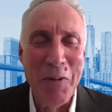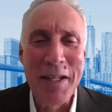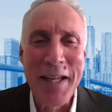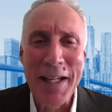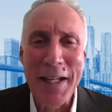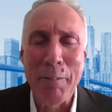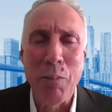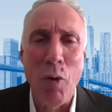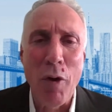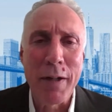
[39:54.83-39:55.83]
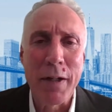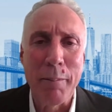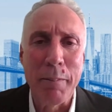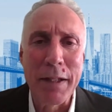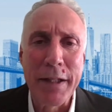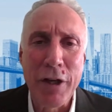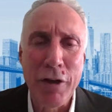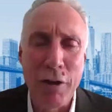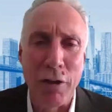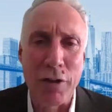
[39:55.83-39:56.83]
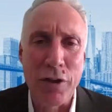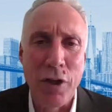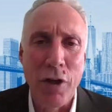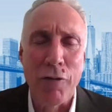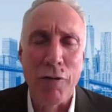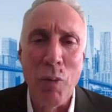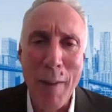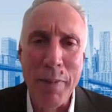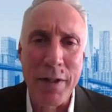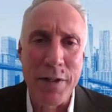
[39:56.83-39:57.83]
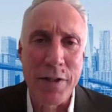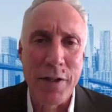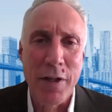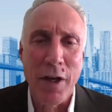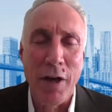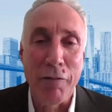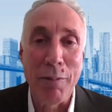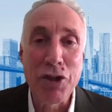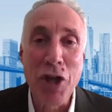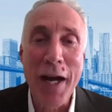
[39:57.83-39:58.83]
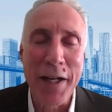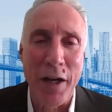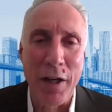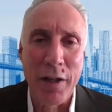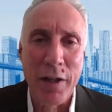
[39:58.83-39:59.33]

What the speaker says: We get important materials for weapons from China.